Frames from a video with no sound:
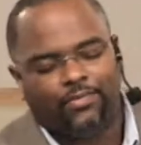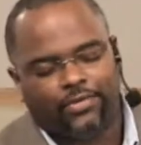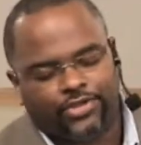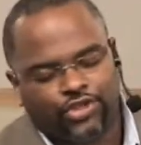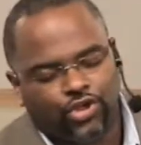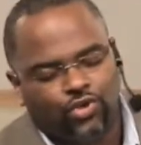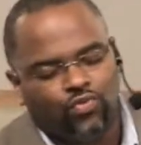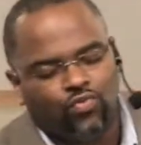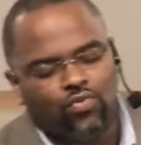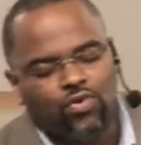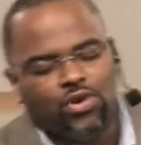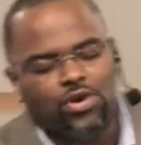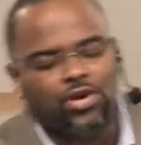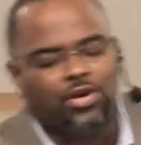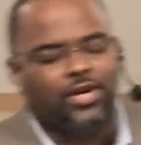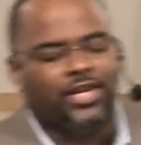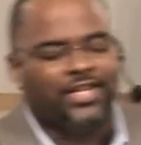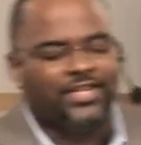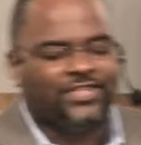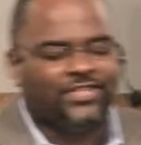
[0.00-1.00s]
what your
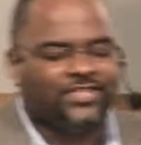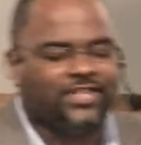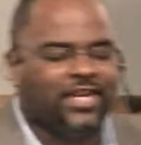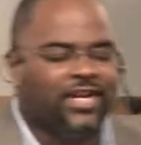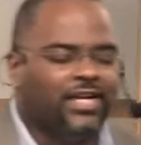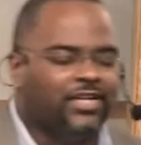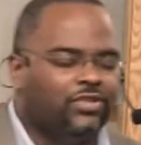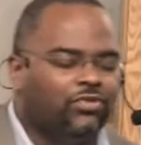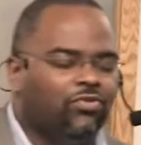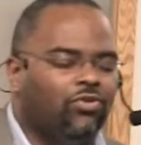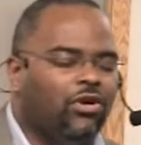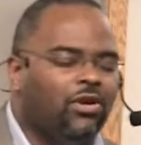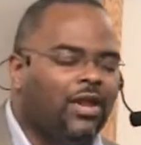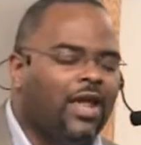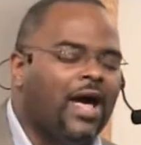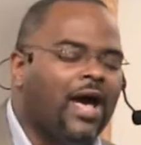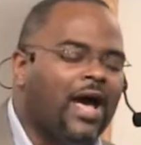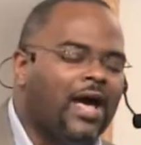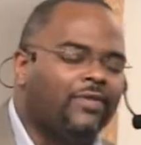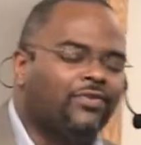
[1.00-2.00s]
word is saying to our
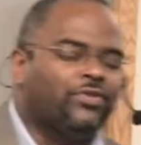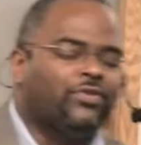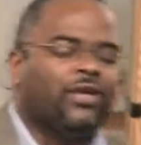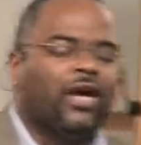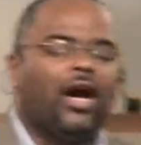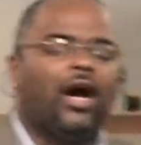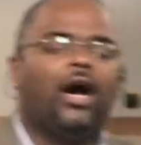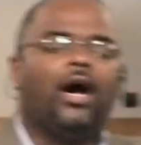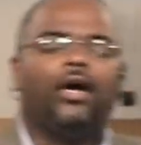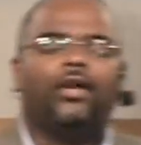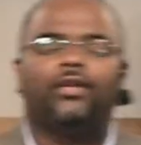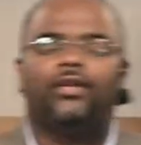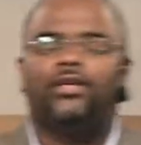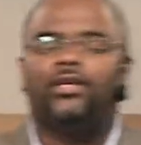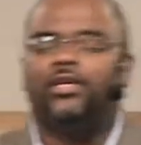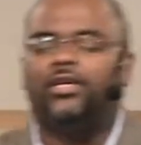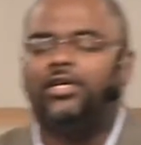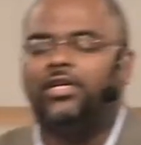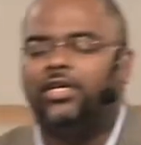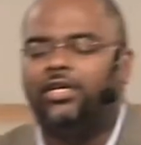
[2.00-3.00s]
lives, oh God.
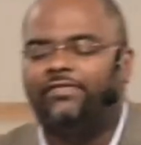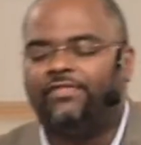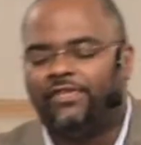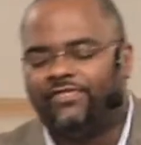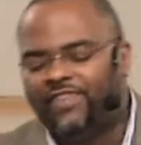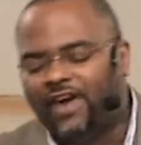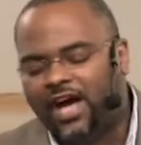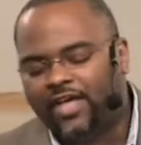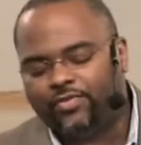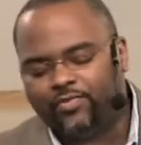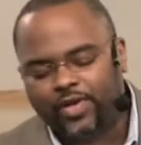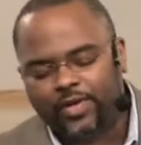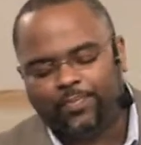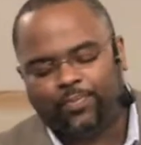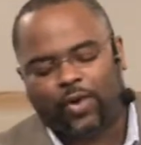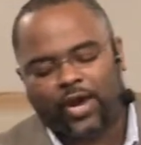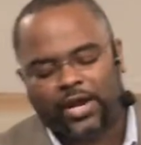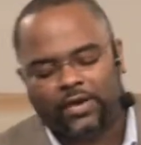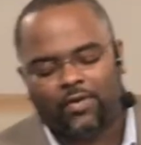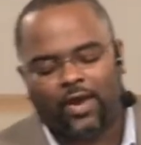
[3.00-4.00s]
For Father, we
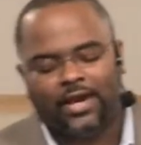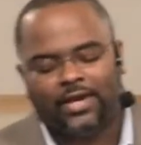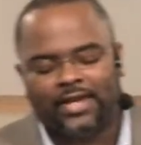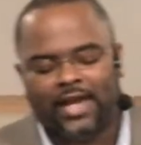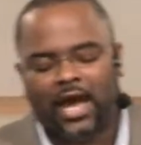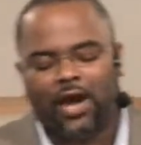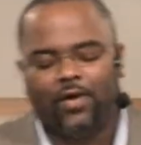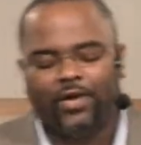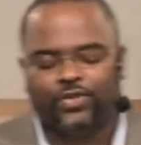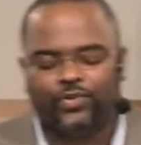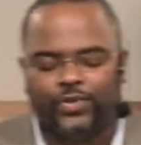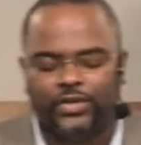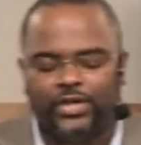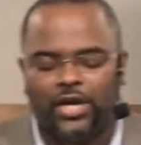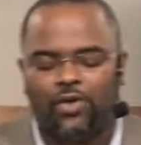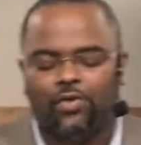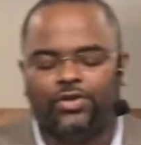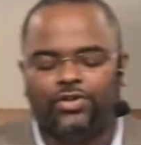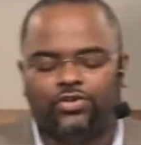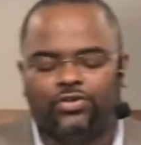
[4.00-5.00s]
pray right now as we
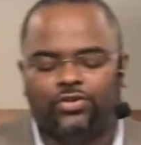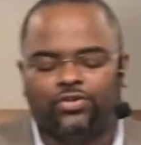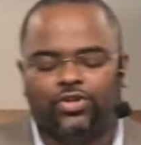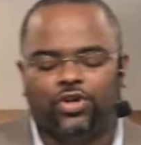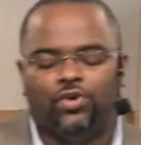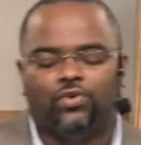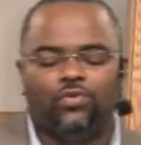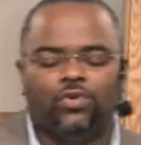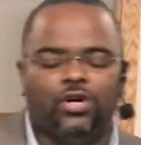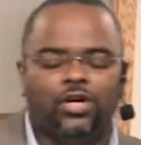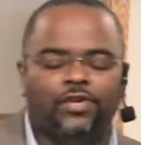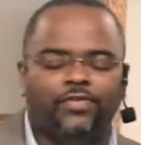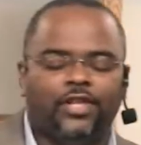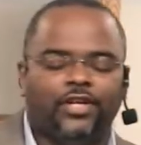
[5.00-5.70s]
go into your word